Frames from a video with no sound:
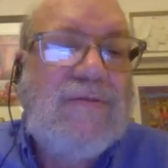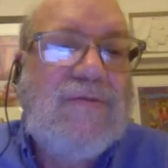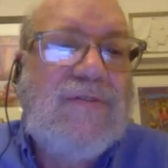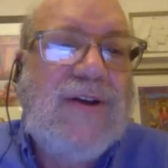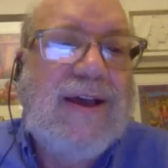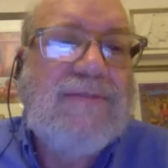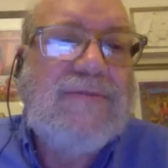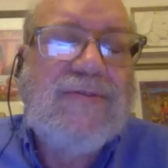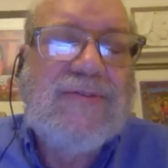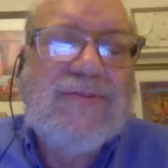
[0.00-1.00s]

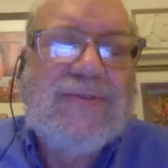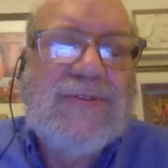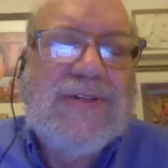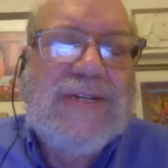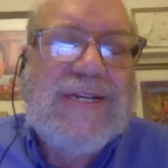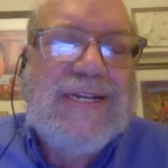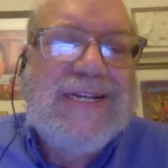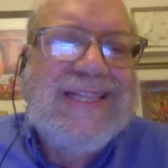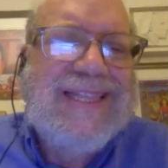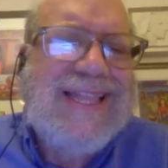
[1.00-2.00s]
5.
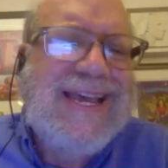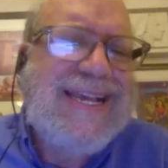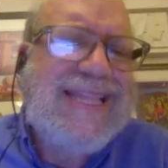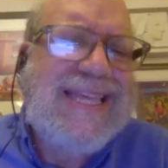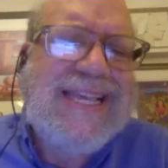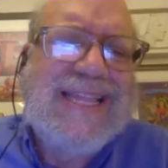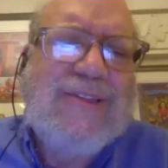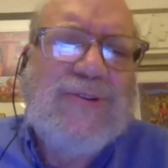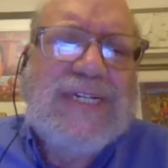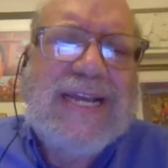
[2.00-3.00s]
Like the
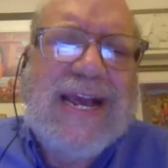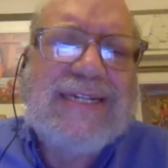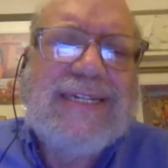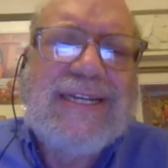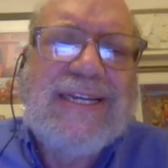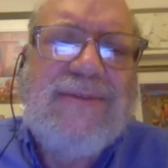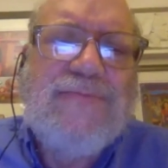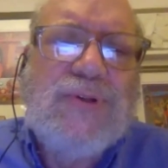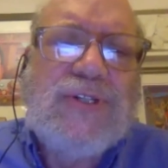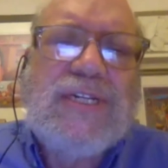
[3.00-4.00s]
enthusiastic
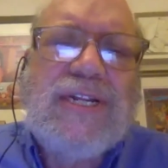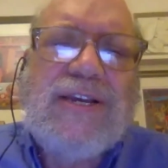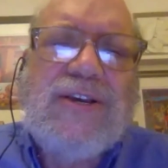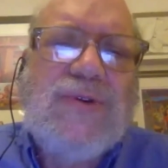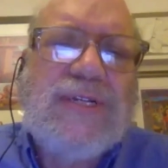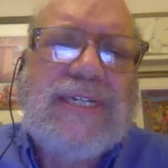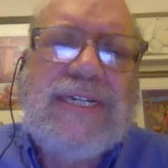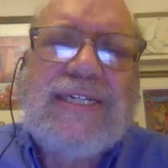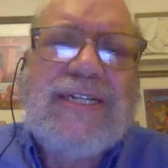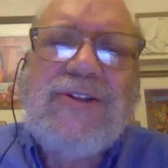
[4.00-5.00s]
kibbutznik who
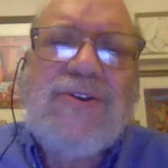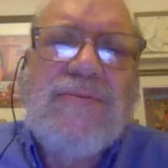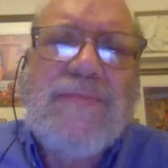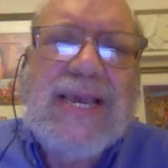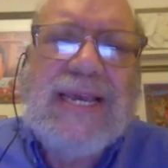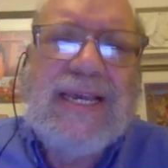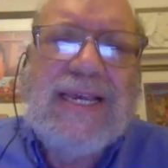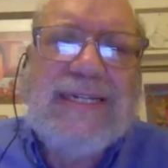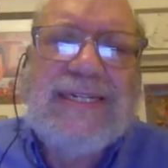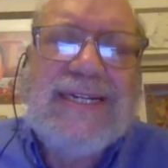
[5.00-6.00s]
insisted on making
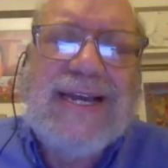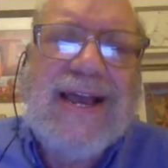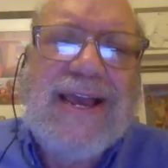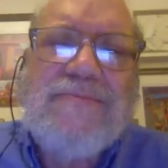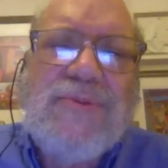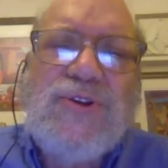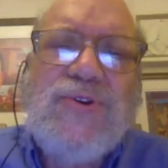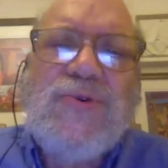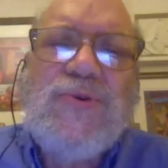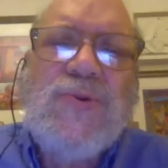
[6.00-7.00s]
his time
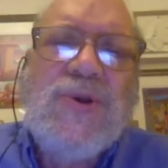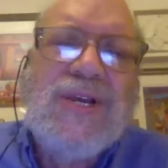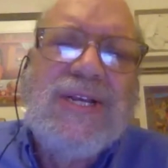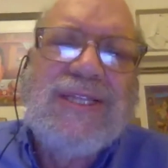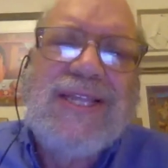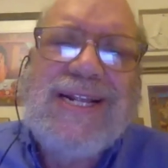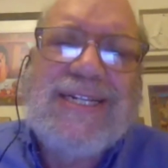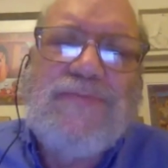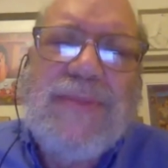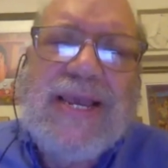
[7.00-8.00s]
new, let
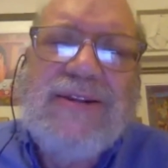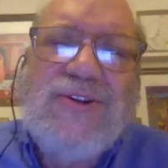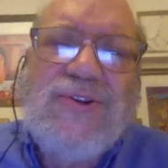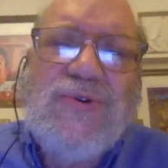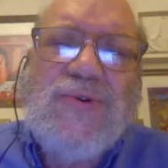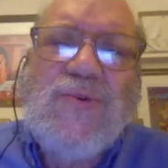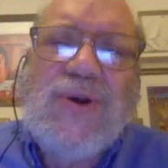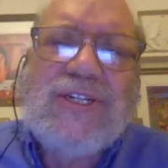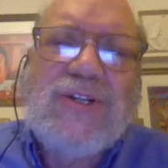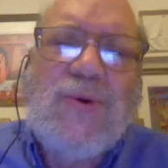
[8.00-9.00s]
us make new
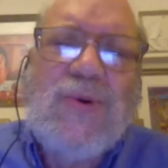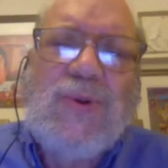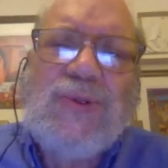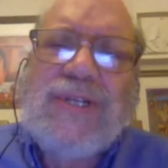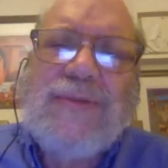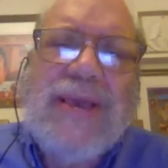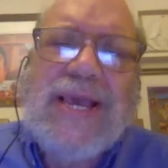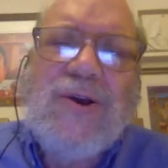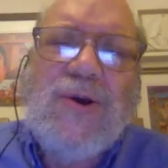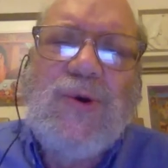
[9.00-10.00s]
what's old and
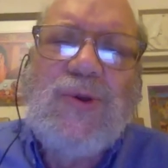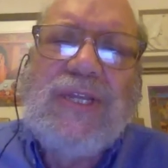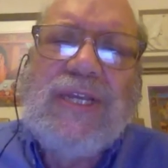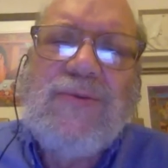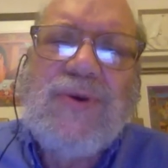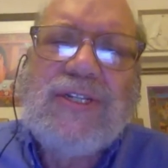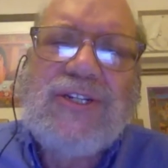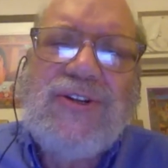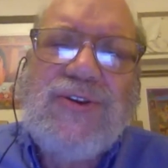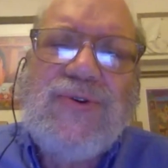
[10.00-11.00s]
make holy
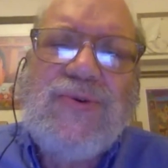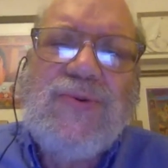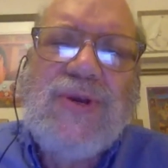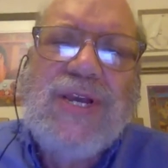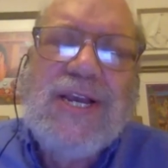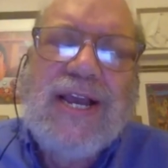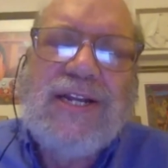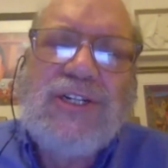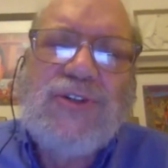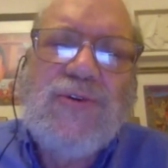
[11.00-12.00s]
what's new
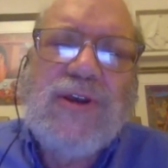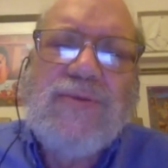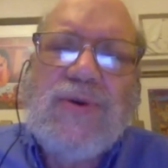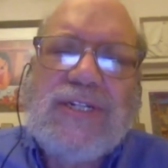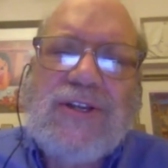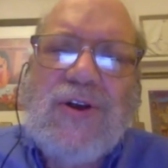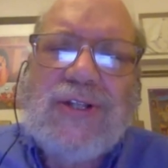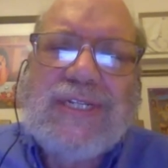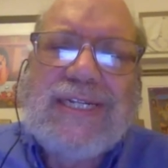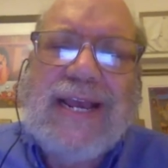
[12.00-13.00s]
and join what's
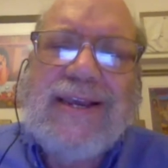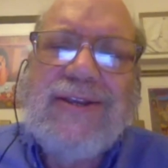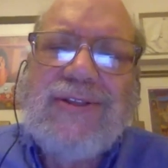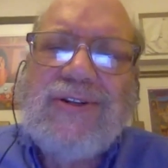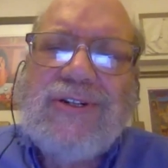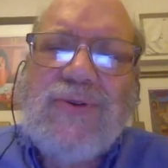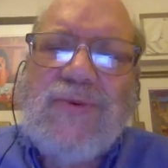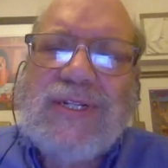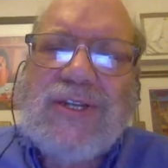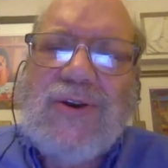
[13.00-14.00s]
called secular to
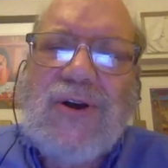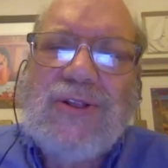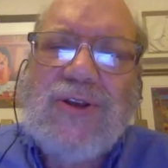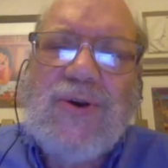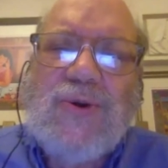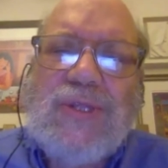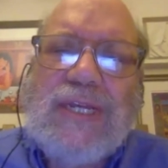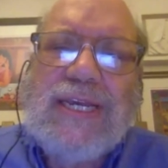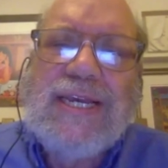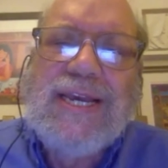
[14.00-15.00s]
what's called
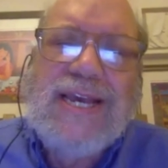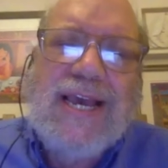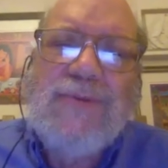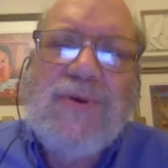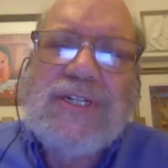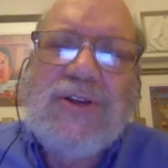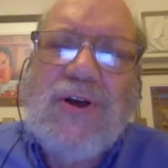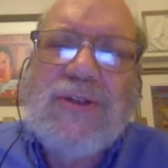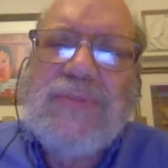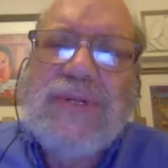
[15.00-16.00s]
holy and what's
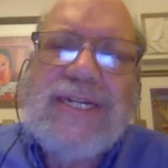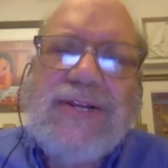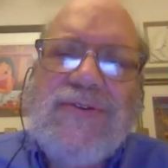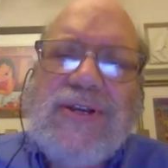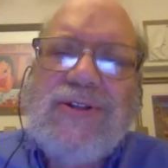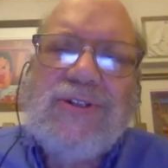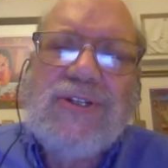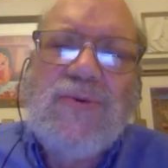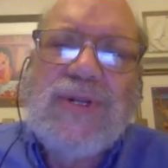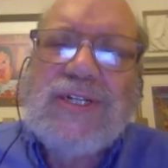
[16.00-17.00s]
called material
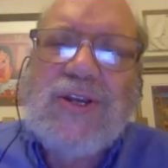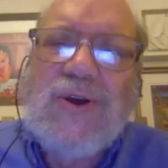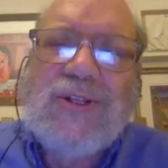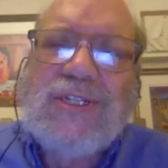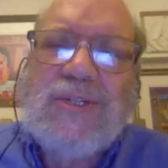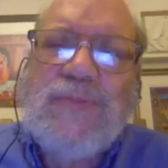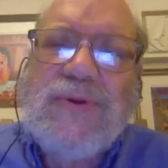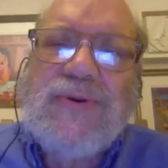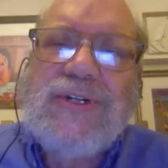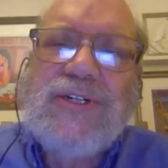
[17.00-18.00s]
to what's called
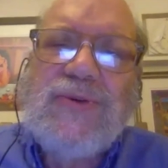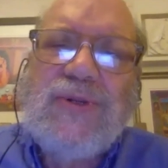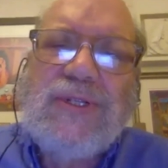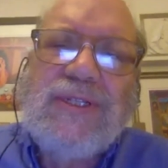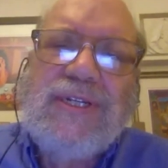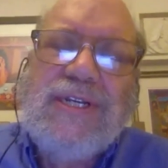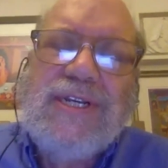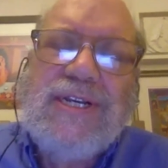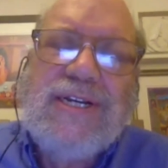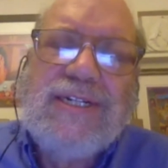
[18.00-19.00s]
spiritual
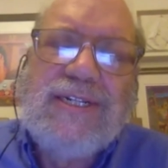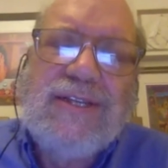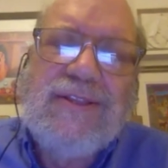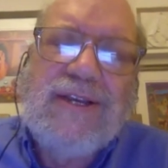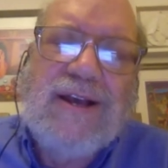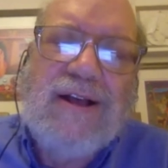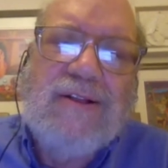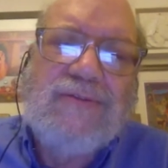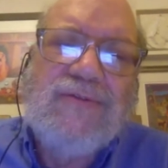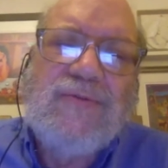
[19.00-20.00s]
until the
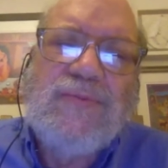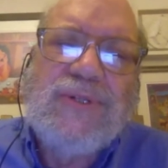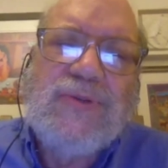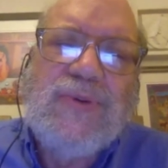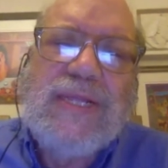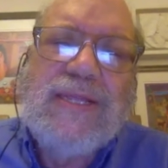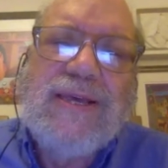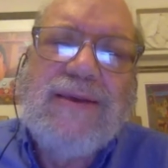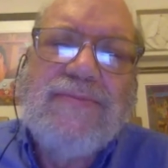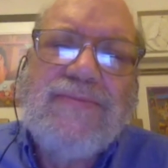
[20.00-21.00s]
gulf between
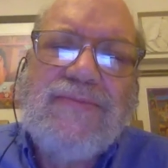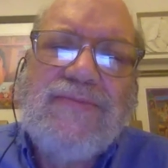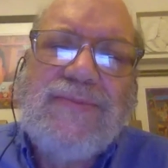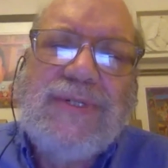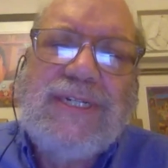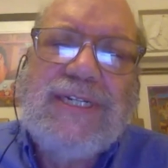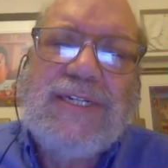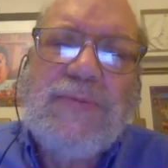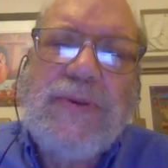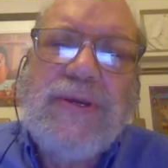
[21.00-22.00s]
them
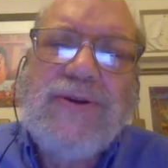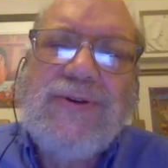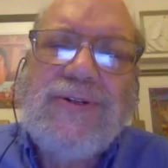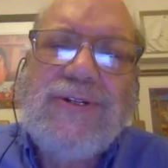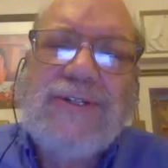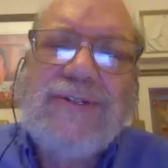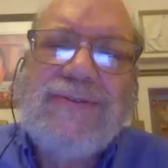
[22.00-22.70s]
disappears.